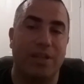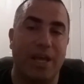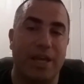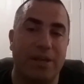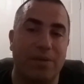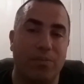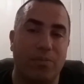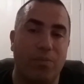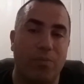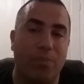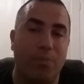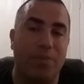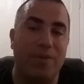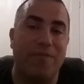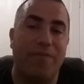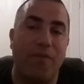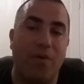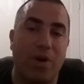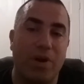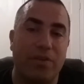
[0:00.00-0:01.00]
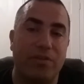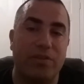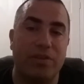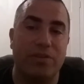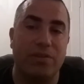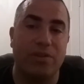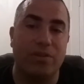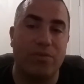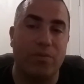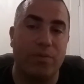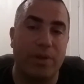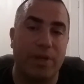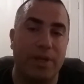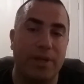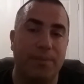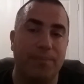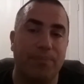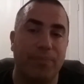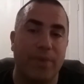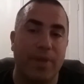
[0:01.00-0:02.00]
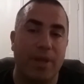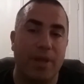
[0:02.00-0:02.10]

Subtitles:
like before season 3,